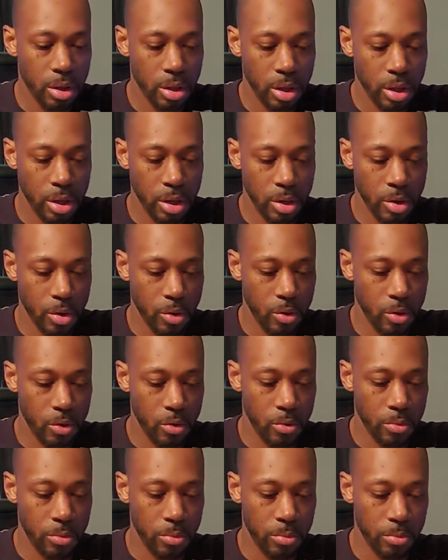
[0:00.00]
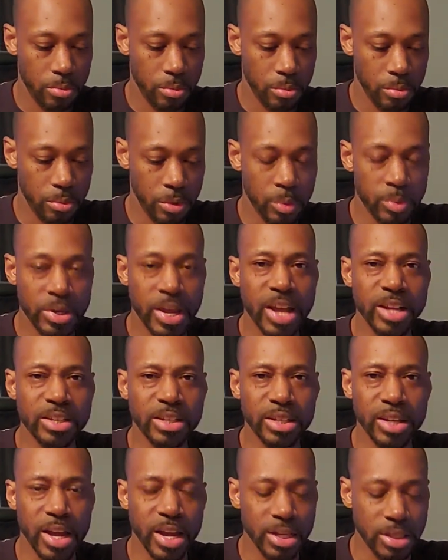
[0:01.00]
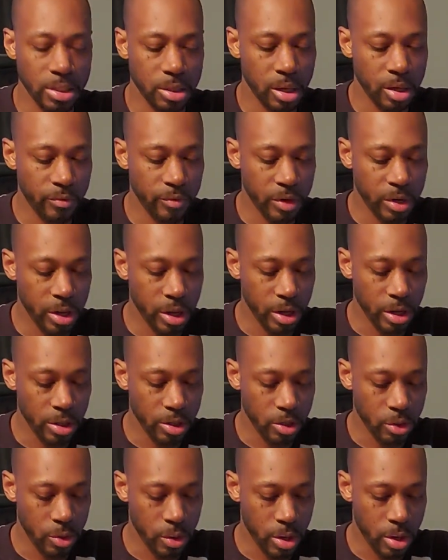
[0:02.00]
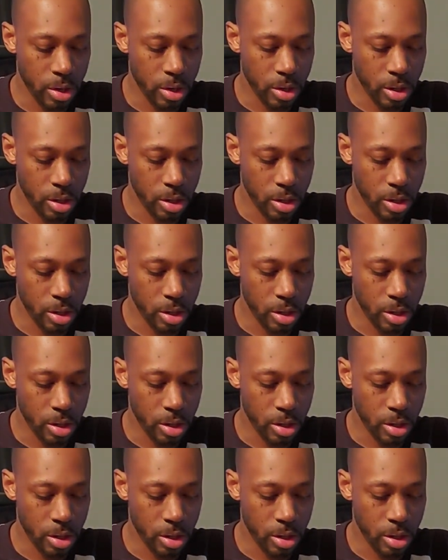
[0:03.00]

And it was actually nice the other day. So